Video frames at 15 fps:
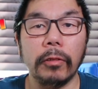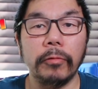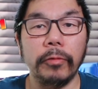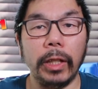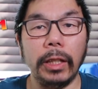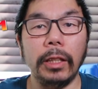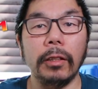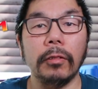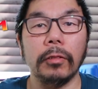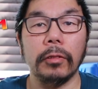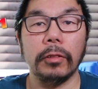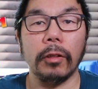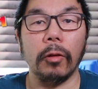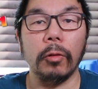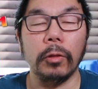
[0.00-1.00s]
The video
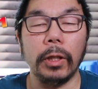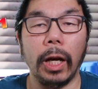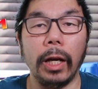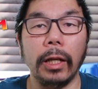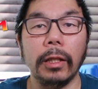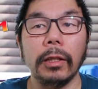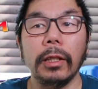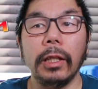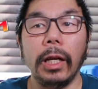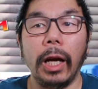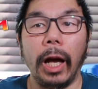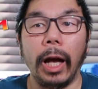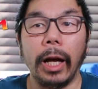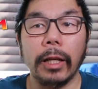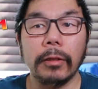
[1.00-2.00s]
is okay
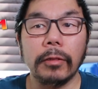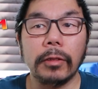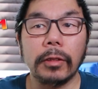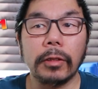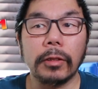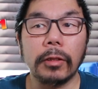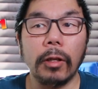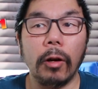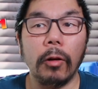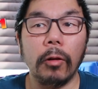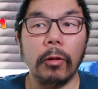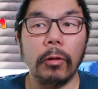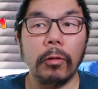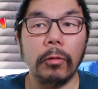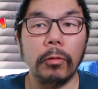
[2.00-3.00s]
and
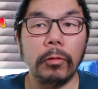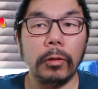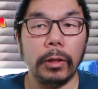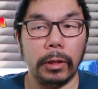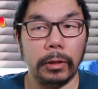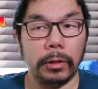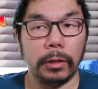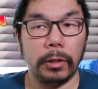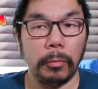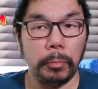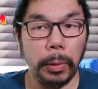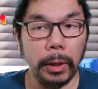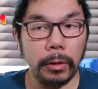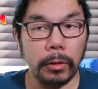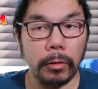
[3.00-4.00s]
so is the
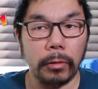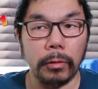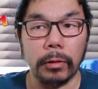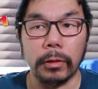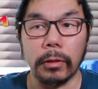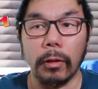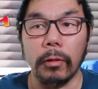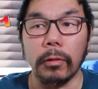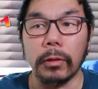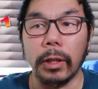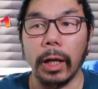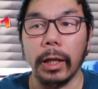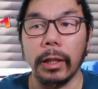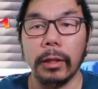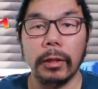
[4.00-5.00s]
picture is
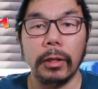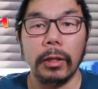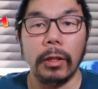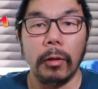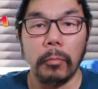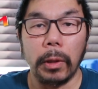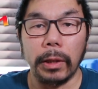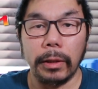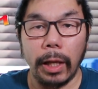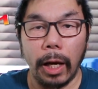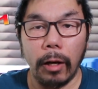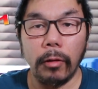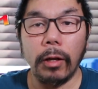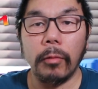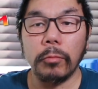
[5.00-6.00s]
okay. But
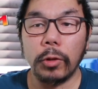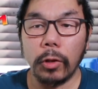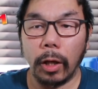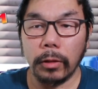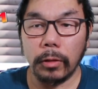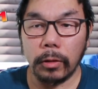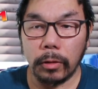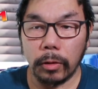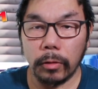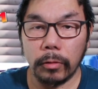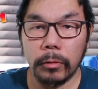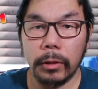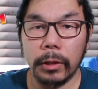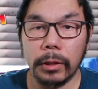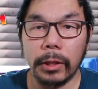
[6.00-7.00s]
now I'm trying to
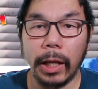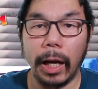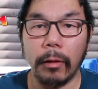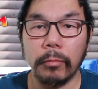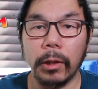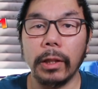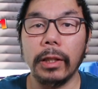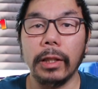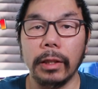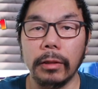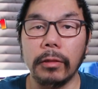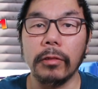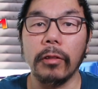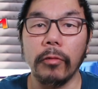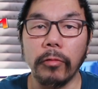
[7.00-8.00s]
turn this camera
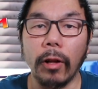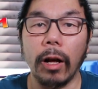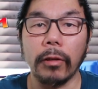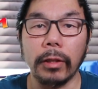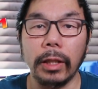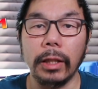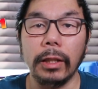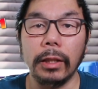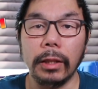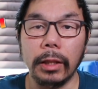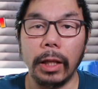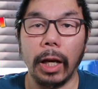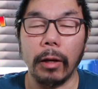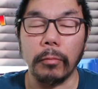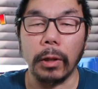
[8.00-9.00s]
into a vlogging
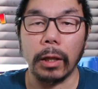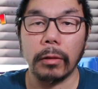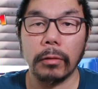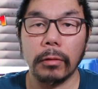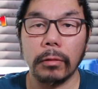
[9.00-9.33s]
camera.